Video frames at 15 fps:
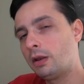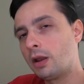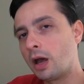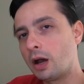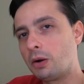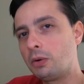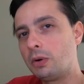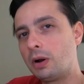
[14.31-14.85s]

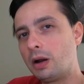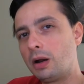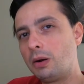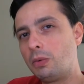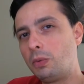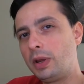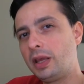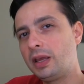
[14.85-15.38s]
Now,
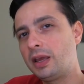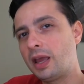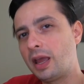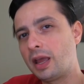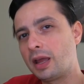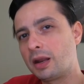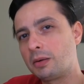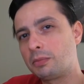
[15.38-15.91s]
we
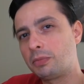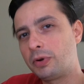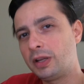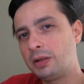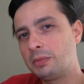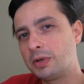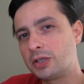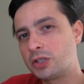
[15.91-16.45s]
can
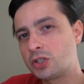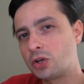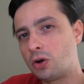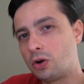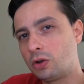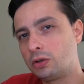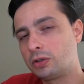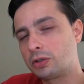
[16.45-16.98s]
pretty much
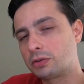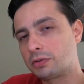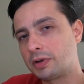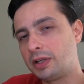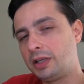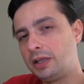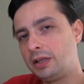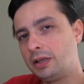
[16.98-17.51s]
all
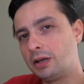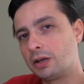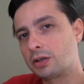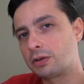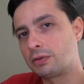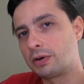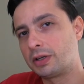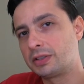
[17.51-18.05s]
agree
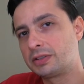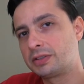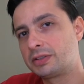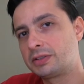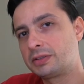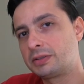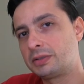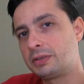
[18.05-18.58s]

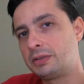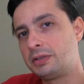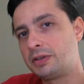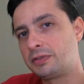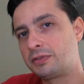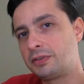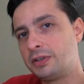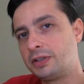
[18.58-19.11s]
across
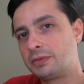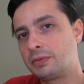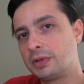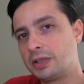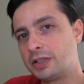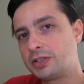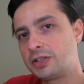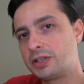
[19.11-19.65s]
different
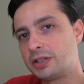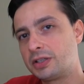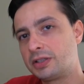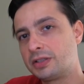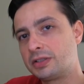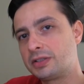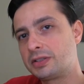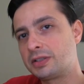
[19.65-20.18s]

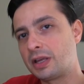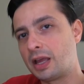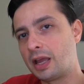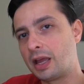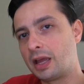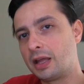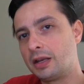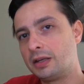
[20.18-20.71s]
religions
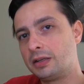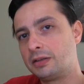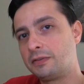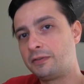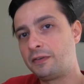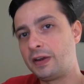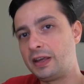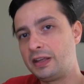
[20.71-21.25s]
and
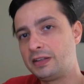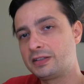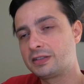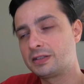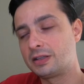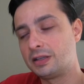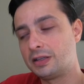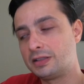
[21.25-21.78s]

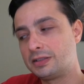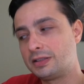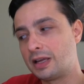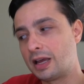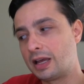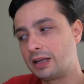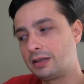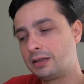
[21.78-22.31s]
faith is
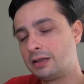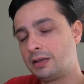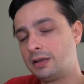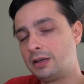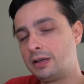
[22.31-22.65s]
that